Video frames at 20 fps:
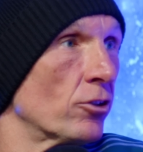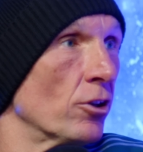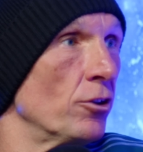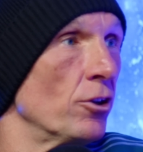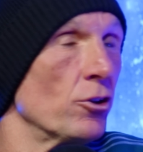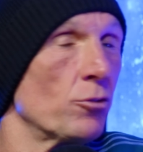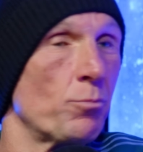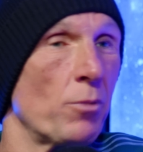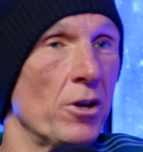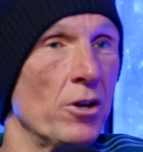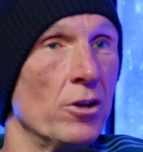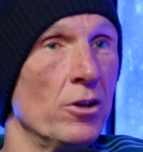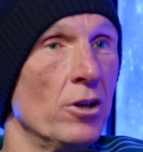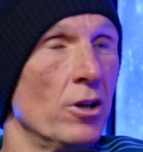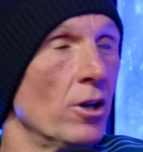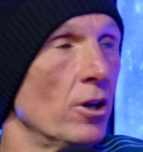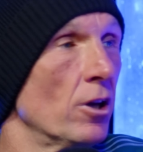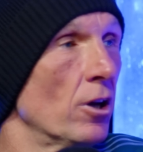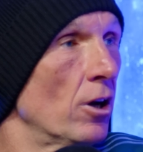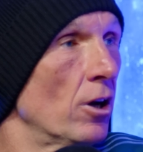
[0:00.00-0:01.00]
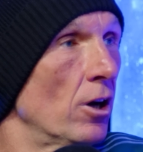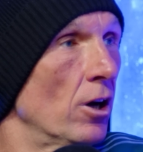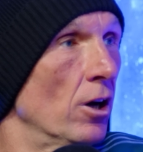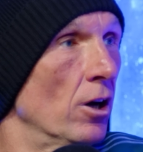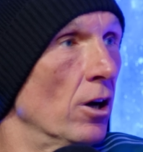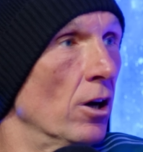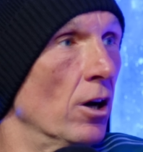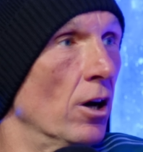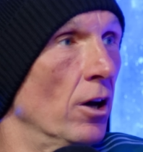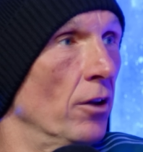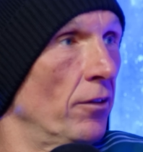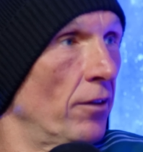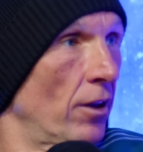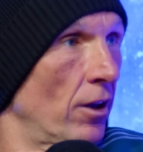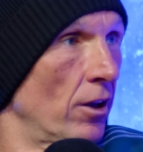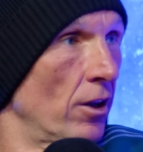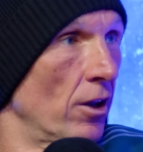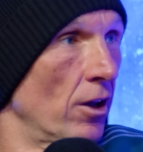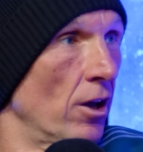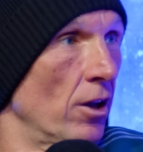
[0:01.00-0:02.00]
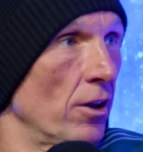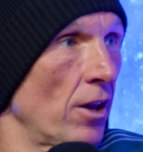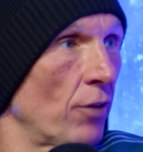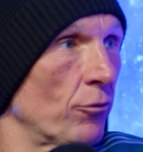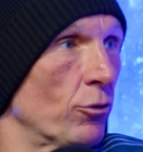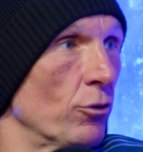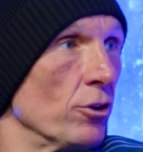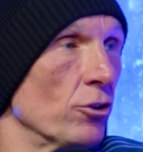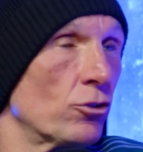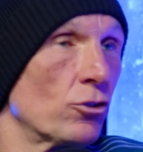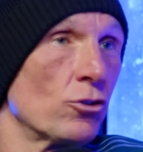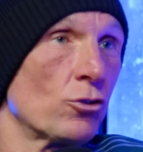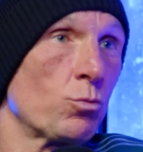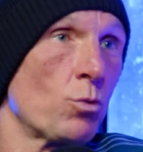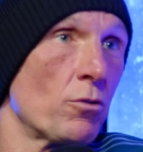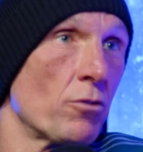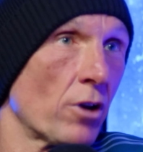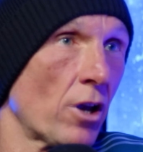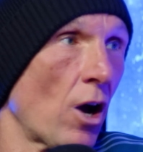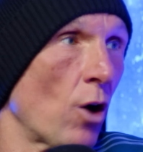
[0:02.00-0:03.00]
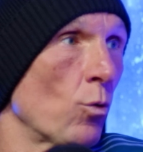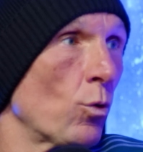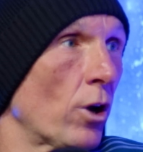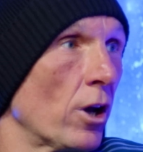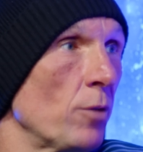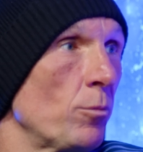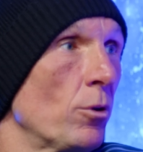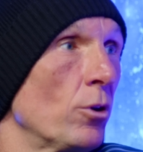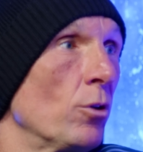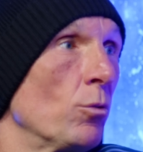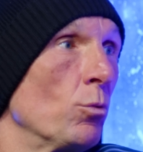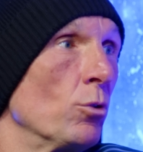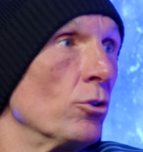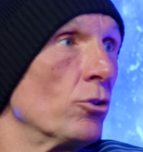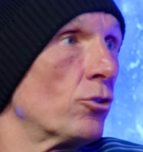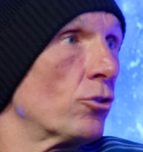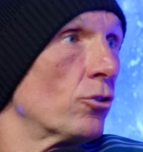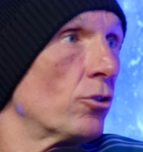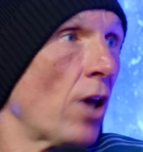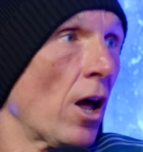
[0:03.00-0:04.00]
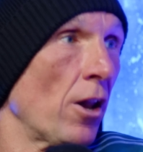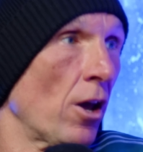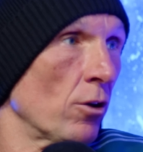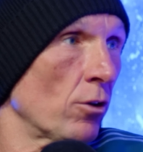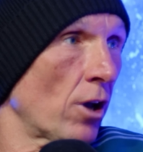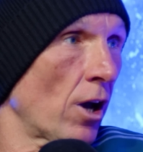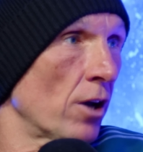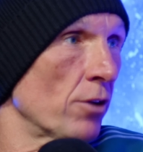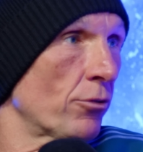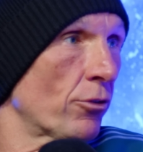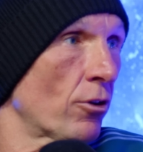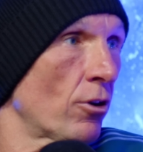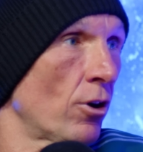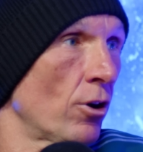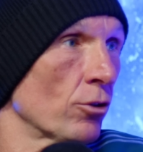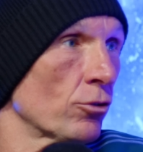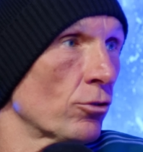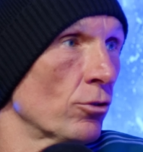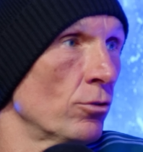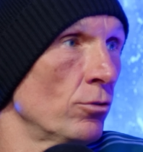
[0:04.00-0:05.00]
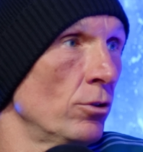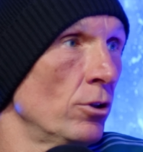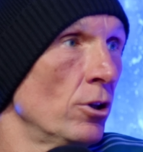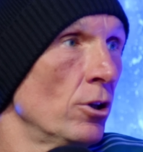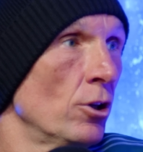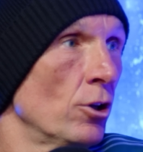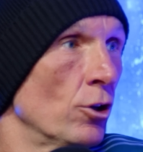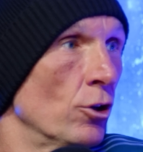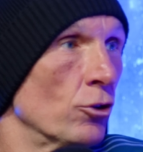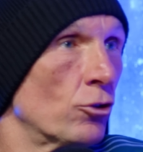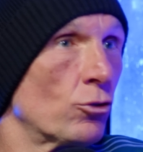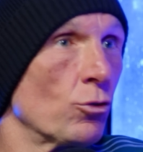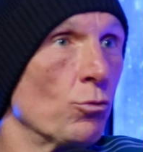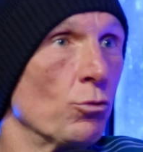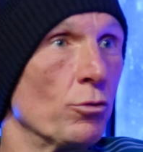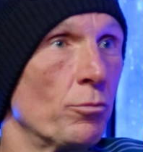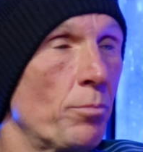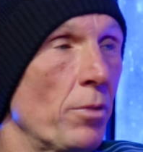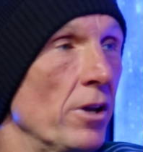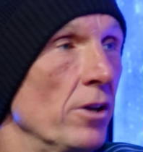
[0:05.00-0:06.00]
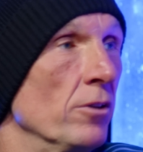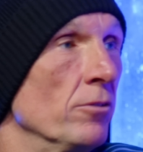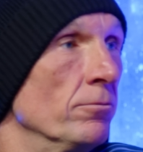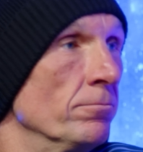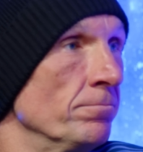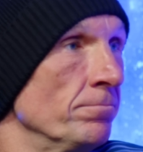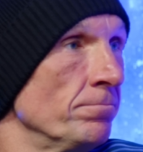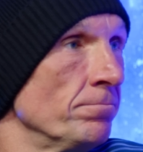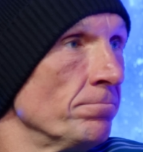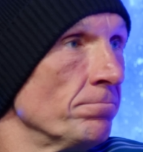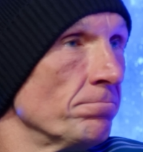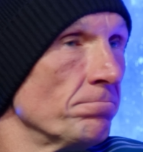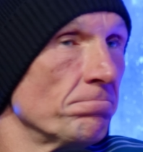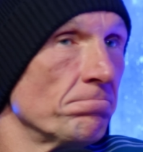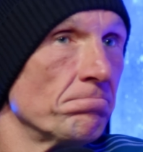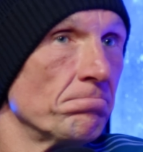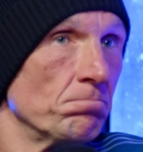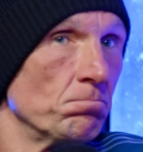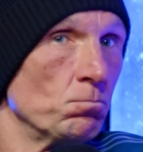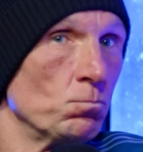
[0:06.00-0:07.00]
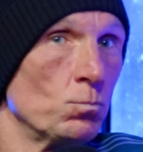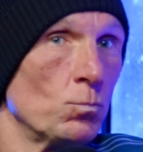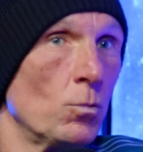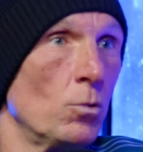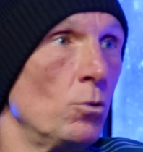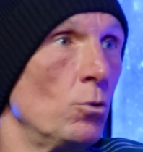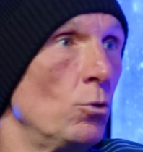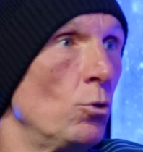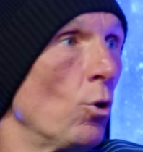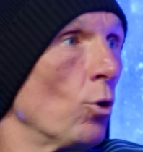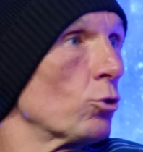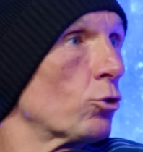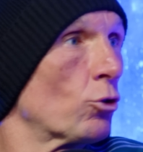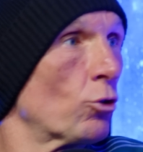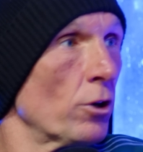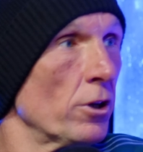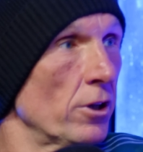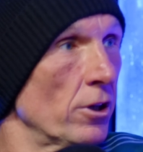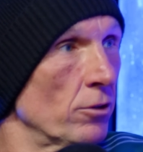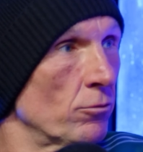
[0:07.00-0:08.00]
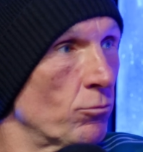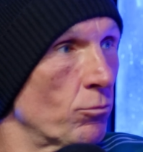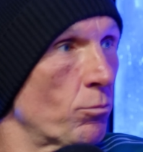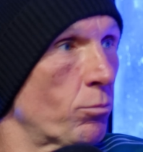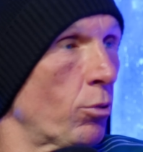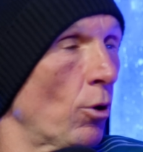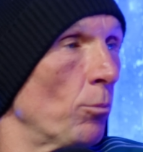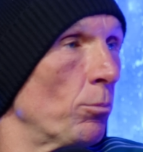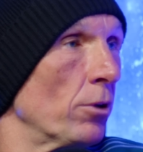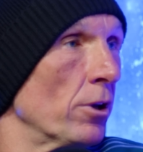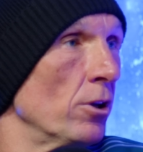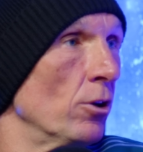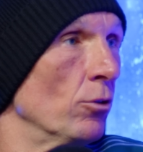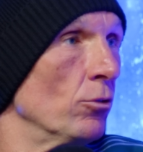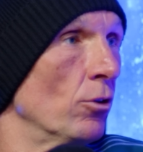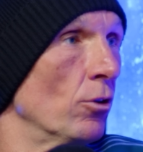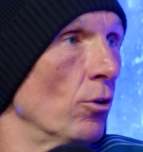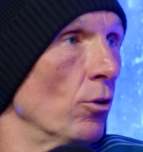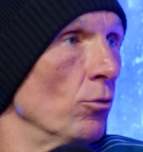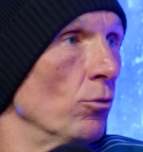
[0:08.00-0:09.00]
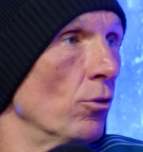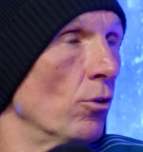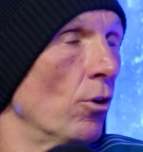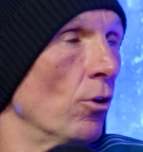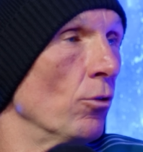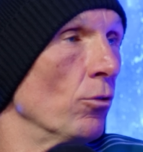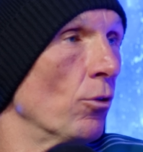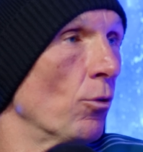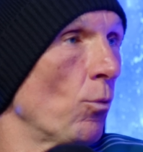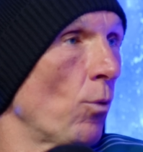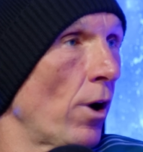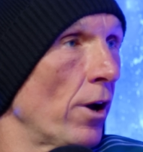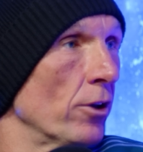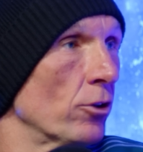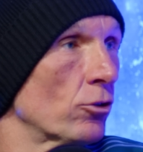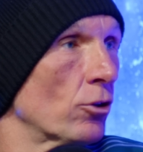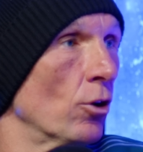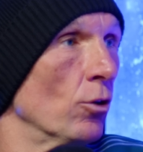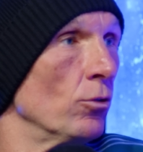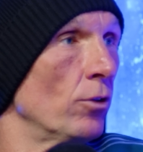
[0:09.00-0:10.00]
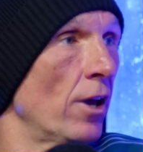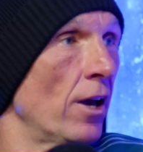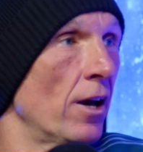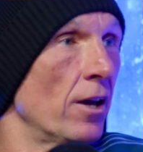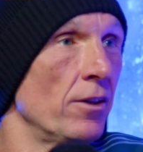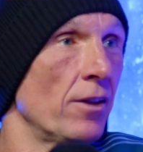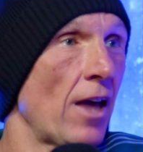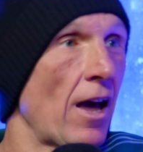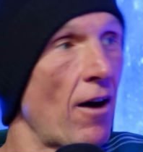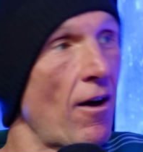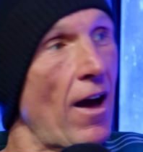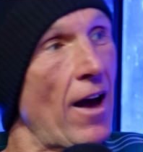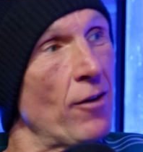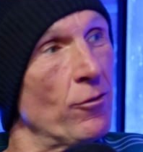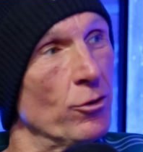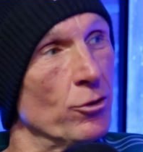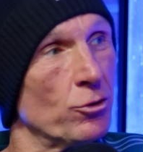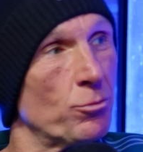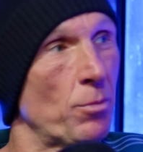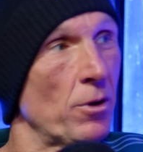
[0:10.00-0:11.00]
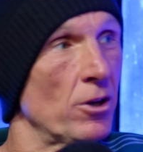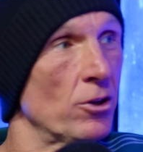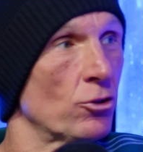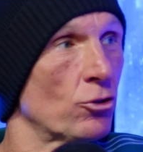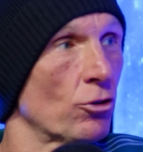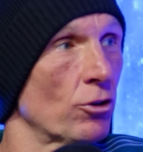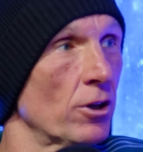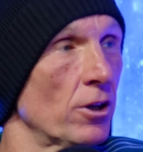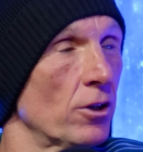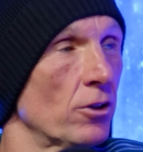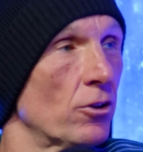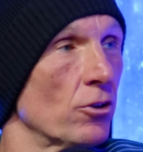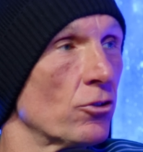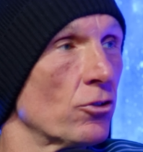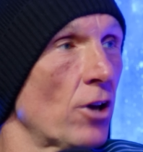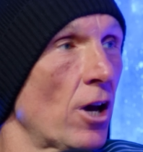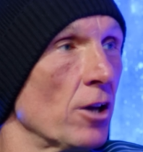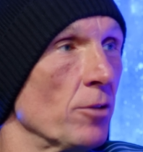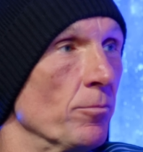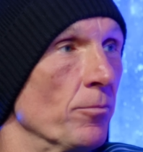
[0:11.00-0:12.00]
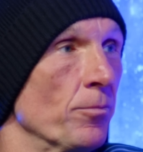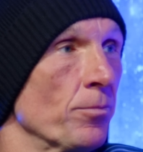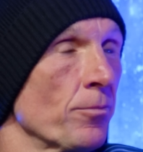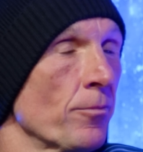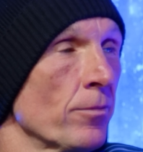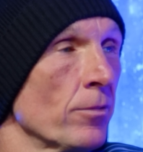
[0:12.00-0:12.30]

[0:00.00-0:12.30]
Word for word: So there's been uh, an, uh, another instance where a goalkeeper that was done okay for Arsenal has sort of been not treated properly on, on, on the way it's gone now. And now Aaron's being treated the same.